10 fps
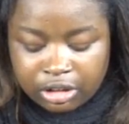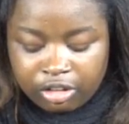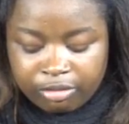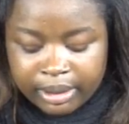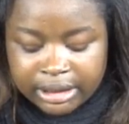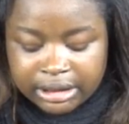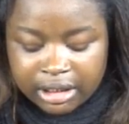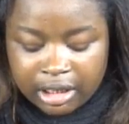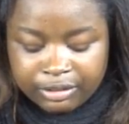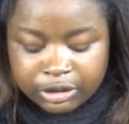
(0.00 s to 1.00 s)
A lot of
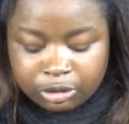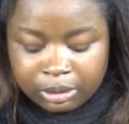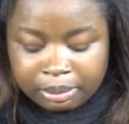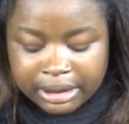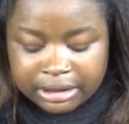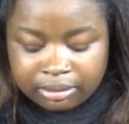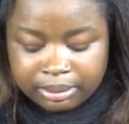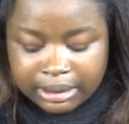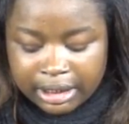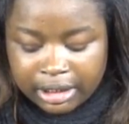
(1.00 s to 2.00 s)
magazine covers normally place the
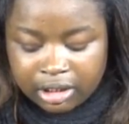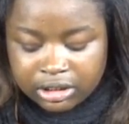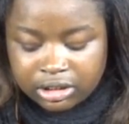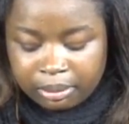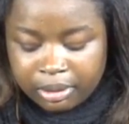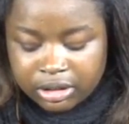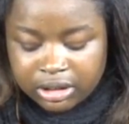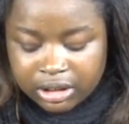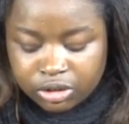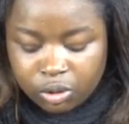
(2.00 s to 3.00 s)
website link under the
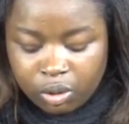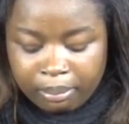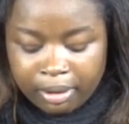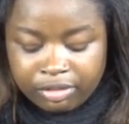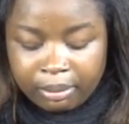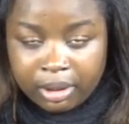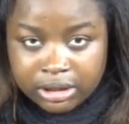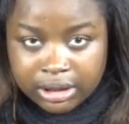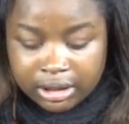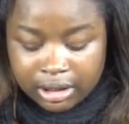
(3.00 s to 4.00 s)
masthead or above the
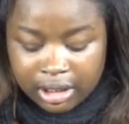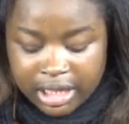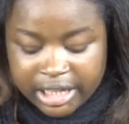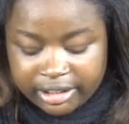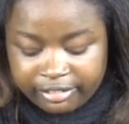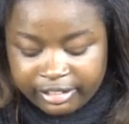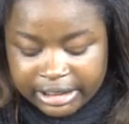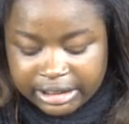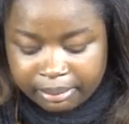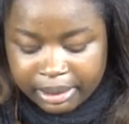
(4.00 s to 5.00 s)
masthead. The
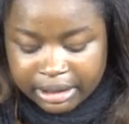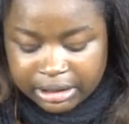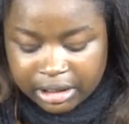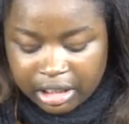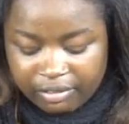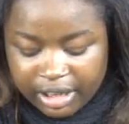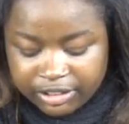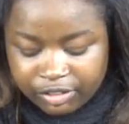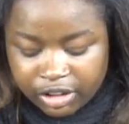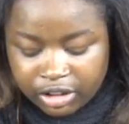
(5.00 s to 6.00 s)
Fanatic magazine cover
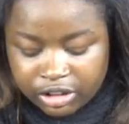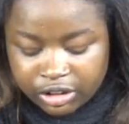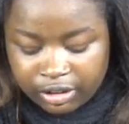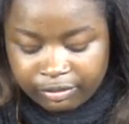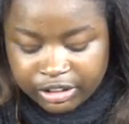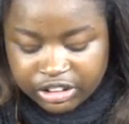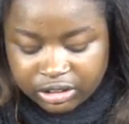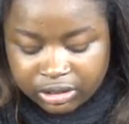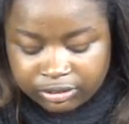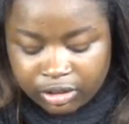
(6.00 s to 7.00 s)
has followed codes and
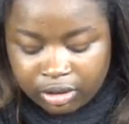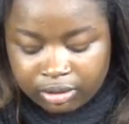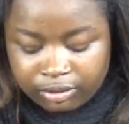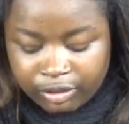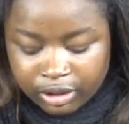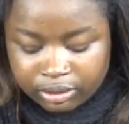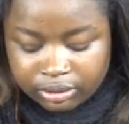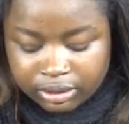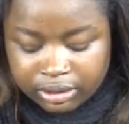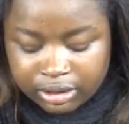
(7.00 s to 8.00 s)
conventions.
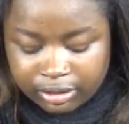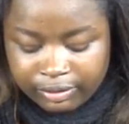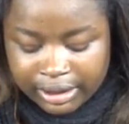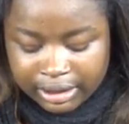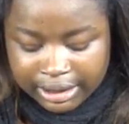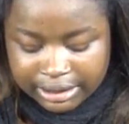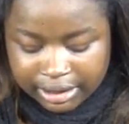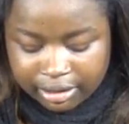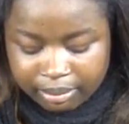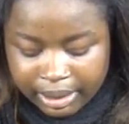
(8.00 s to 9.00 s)
The
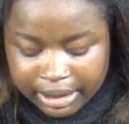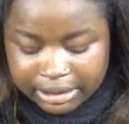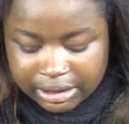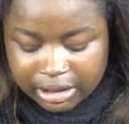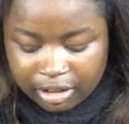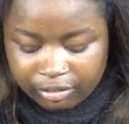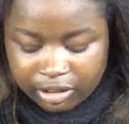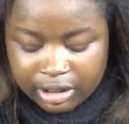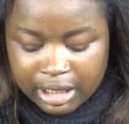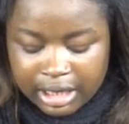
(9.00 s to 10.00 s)
Fanatic magazine
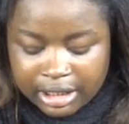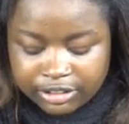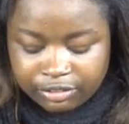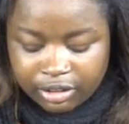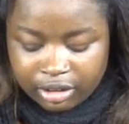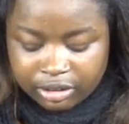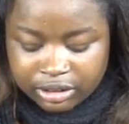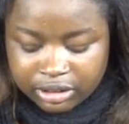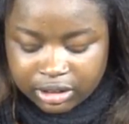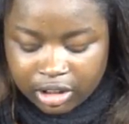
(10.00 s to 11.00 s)
cover has
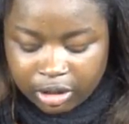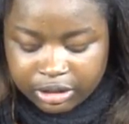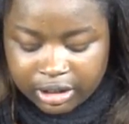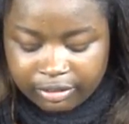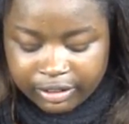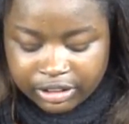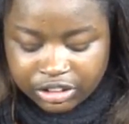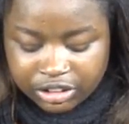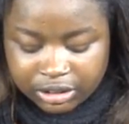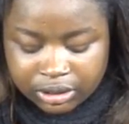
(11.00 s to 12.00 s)
followed codes and
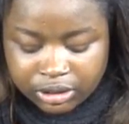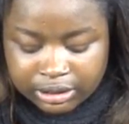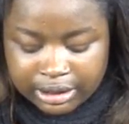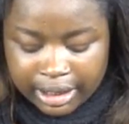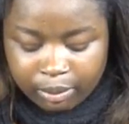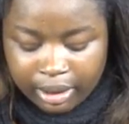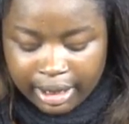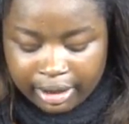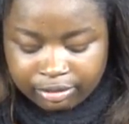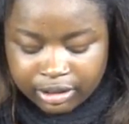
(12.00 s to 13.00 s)
conventions just like what
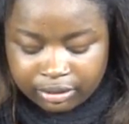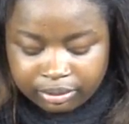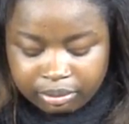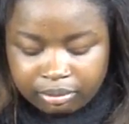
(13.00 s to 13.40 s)
I have done.